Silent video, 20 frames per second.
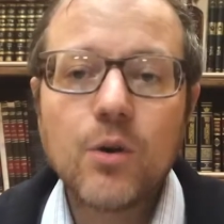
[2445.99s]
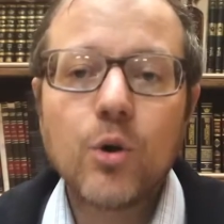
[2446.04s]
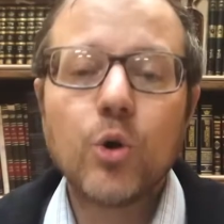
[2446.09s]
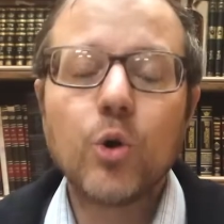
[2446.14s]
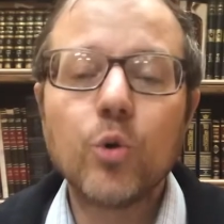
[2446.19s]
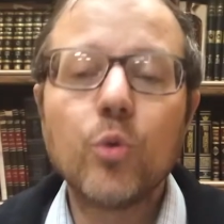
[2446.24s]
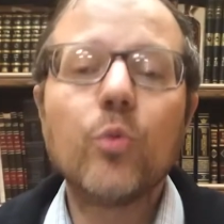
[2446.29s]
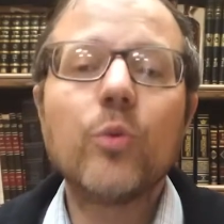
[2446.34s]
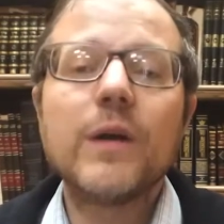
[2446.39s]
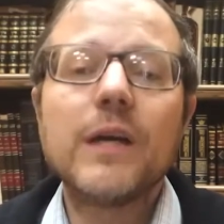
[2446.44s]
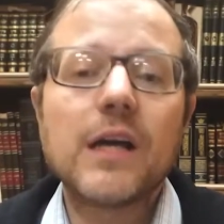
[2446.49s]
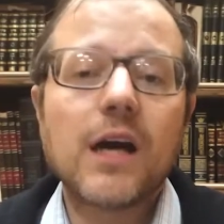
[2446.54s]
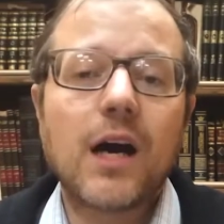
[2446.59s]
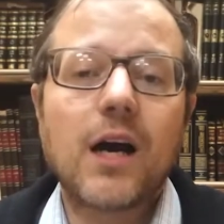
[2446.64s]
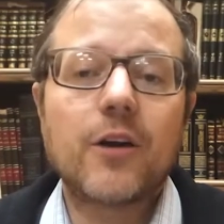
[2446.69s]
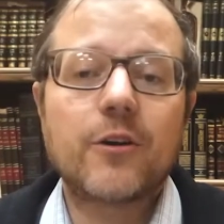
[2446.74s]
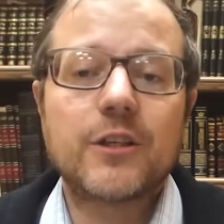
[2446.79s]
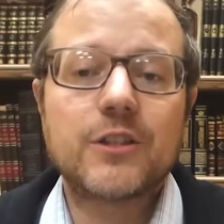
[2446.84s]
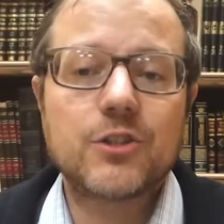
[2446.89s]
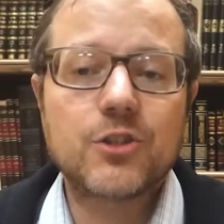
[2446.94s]
who we
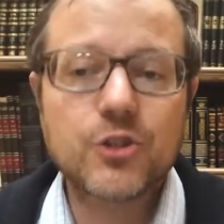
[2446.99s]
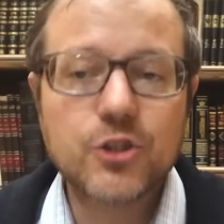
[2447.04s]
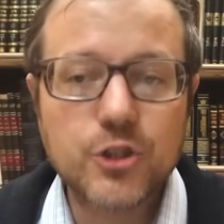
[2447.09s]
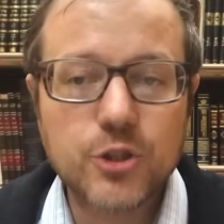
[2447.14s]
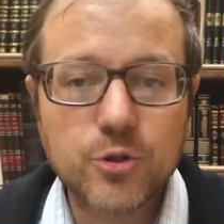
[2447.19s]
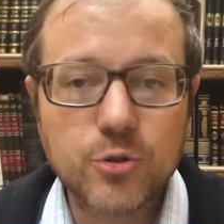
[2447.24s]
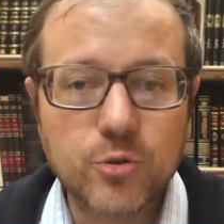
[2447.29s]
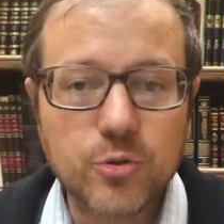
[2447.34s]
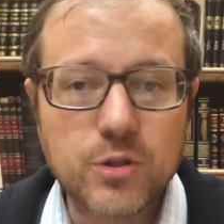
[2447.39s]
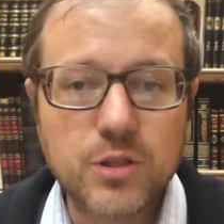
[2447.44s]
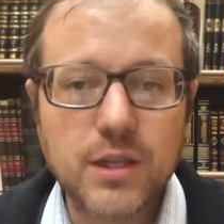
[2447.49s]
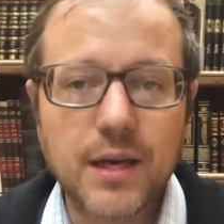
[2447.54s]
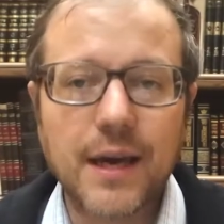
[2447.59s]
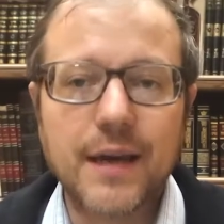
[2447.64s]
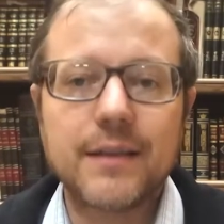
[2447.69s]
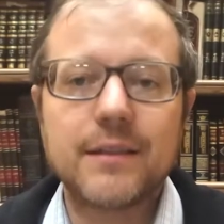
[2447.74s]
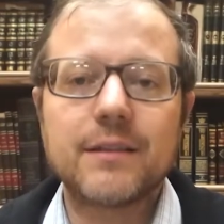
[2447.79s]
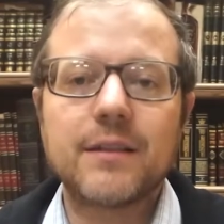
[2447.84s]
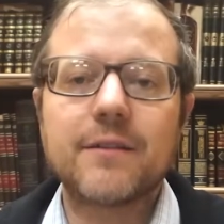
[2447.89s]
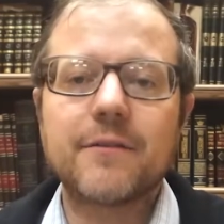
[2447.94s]
are as Jews,
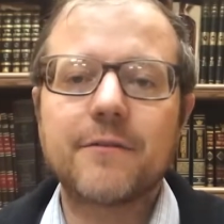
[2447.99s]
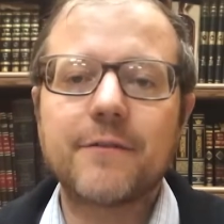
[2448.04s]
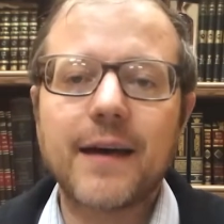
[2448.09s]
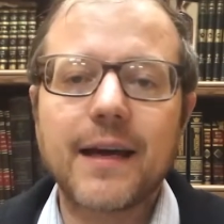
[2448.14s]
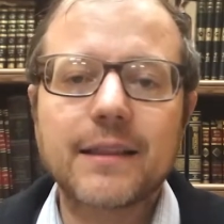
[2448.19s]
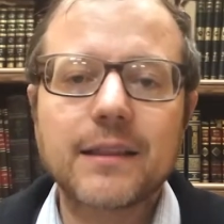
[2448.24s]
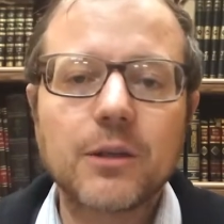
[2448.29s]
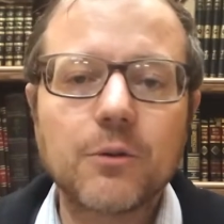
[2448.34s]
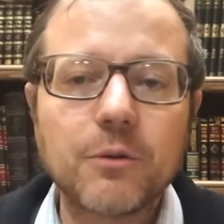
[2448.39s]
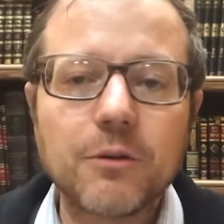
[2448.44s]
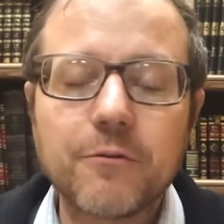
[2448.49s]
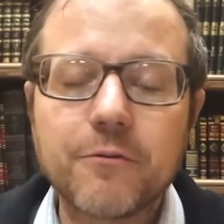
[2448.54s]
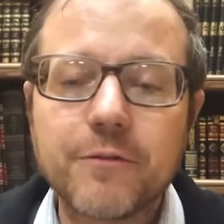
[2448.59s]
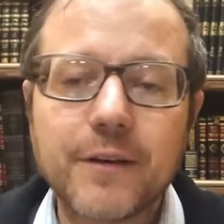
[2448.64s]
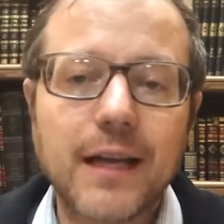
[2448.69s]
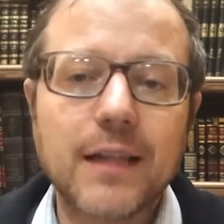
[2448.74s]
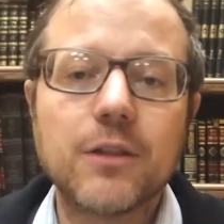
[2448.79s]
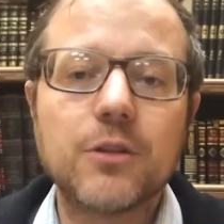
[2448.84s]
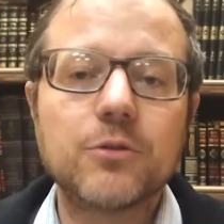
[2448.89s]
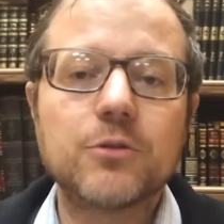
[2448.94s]
and the fact that we
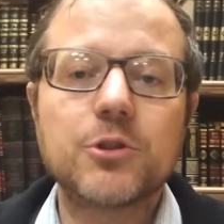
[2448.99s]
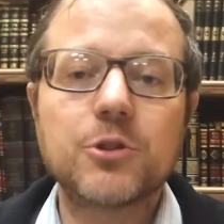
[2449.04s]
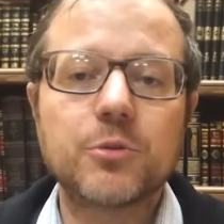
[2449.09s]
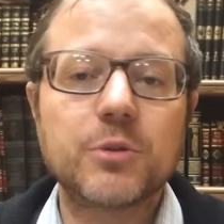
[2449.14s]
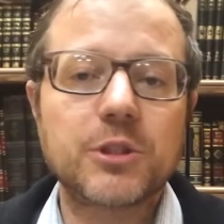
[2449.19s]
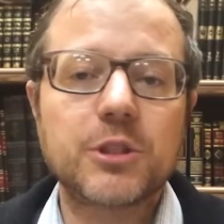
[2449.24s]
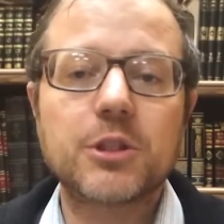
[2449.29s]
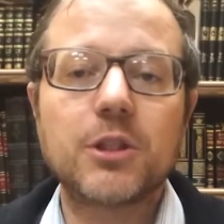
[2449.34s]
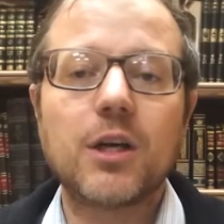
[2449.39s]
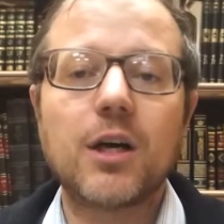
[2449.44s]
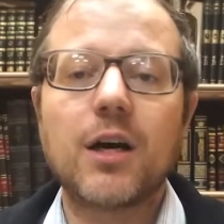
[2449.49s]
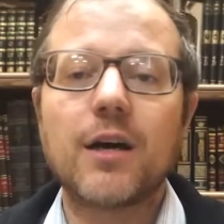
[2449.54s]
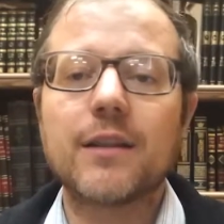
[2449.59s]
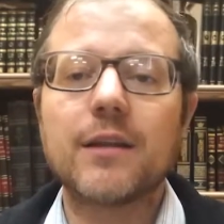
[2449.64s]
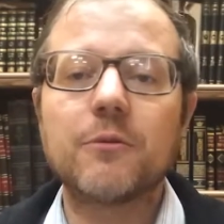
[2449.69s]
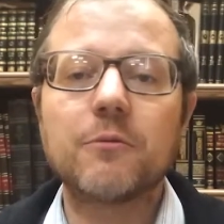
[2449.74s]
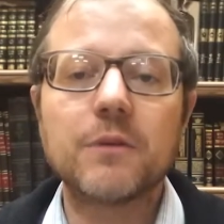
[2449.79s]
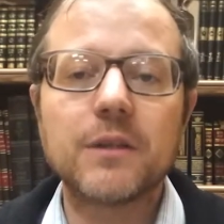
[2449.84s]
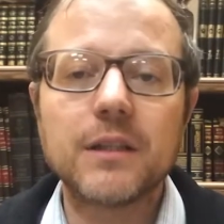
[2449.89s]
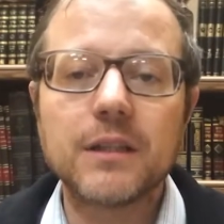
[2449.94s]
follow Jewish law,
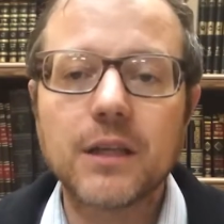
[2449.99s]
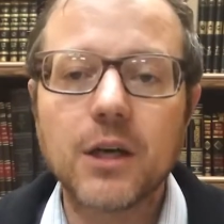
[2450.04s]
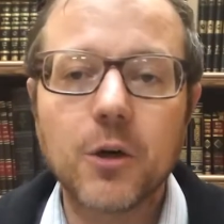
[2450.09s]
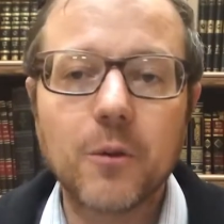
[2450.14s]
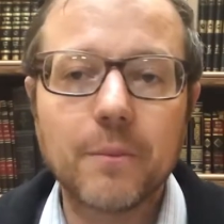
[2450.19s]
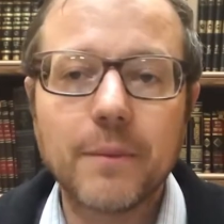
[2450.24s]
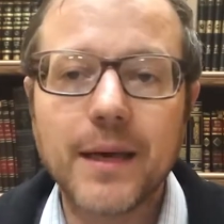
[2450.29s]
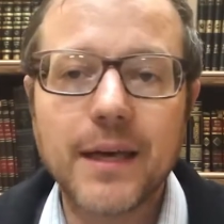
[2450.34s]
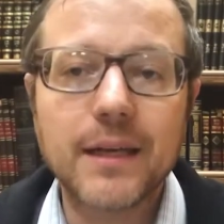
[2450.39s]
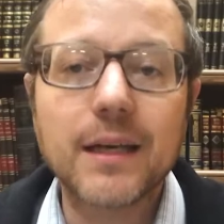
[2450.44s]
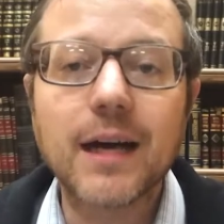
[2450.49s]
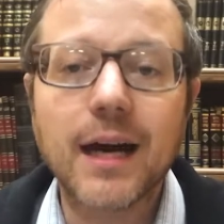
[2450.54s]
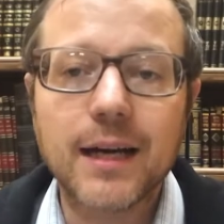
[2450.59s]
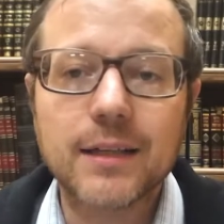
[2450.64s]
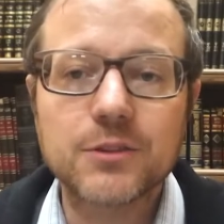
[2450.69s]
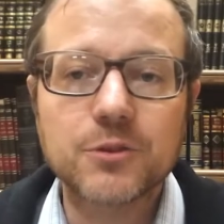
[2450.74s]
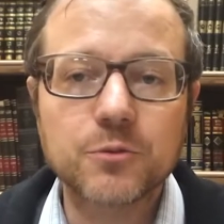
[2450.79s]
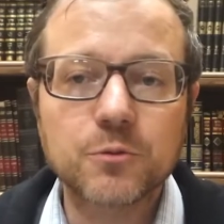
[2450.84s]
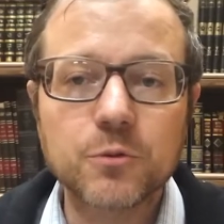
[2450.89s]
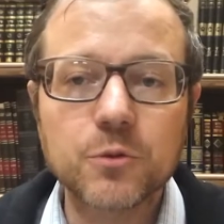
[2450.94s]
that we obey
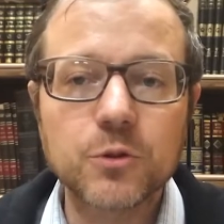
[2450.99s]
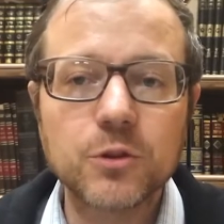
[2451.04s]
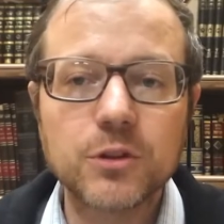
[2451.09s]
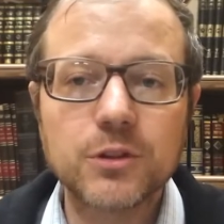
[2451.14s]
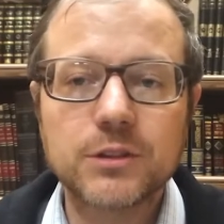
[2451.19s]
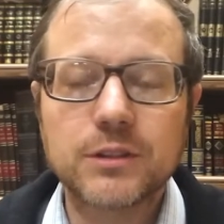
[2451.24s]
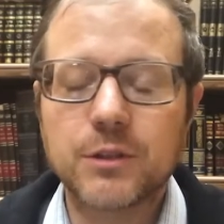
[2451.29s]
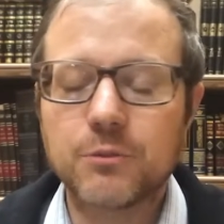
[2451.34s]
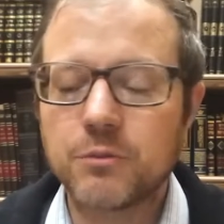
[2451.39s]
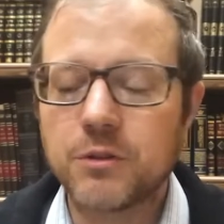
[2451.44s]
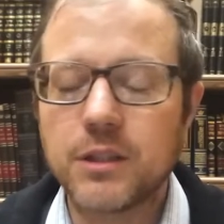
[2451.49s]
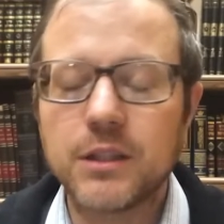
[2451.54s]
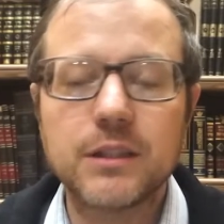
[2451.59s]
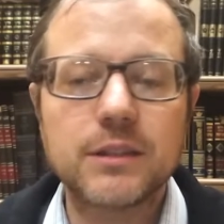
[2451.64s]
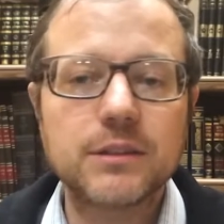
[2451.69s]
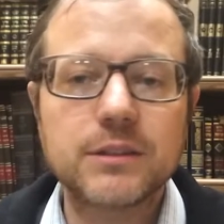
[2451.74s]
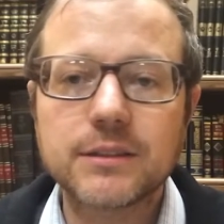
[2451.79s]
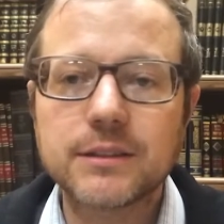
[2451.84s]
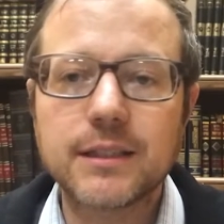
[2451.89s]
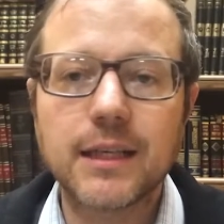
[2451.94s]
God's rules, and we
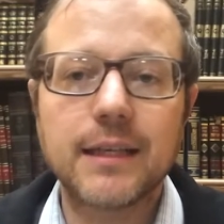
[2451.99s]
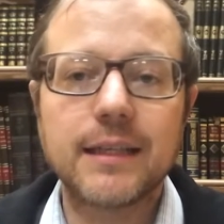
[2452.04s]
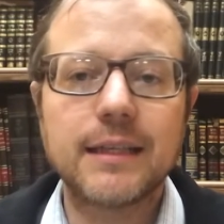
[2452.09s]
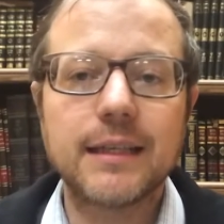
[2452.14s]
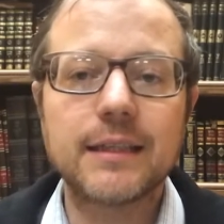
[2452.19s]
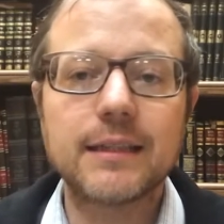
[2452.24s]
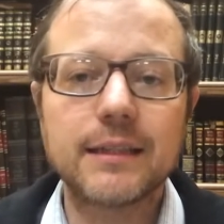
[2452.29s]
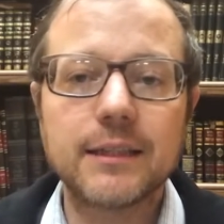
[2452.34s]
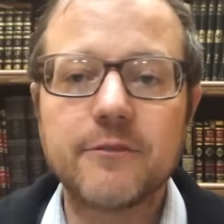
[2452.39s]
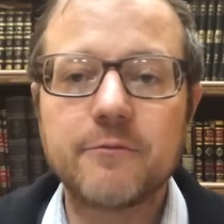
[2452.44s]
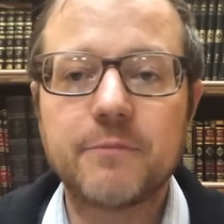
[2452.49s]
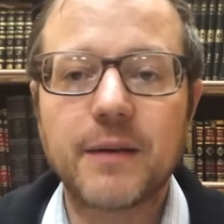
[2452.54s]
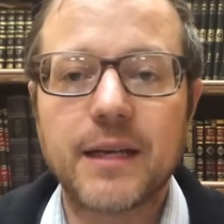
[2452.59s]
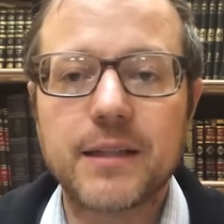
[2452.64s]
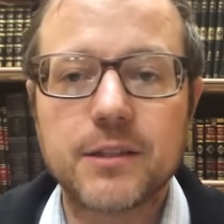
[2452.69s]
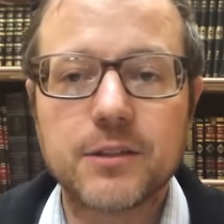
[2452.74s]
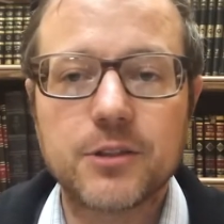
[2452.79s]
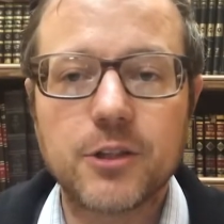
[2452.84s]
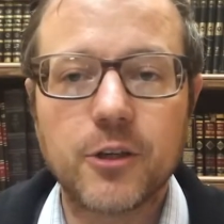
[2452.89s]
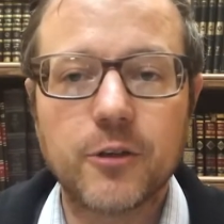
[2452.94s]
study and live by
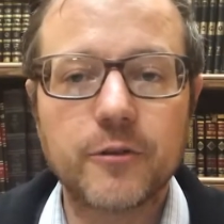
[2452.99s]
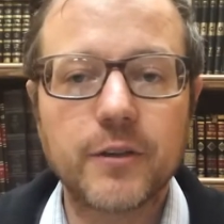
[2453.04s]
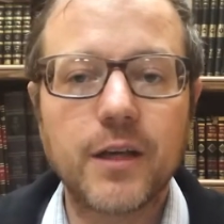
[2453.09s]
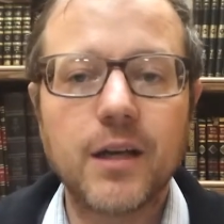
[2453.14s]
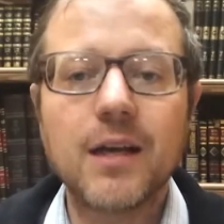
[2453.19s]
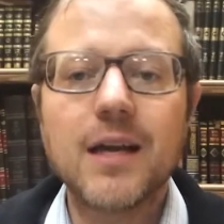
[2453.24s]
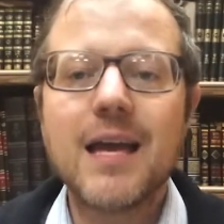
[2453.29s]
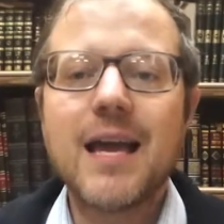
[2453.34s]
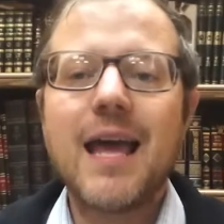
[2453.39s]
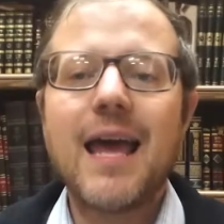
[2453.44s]
the Torah?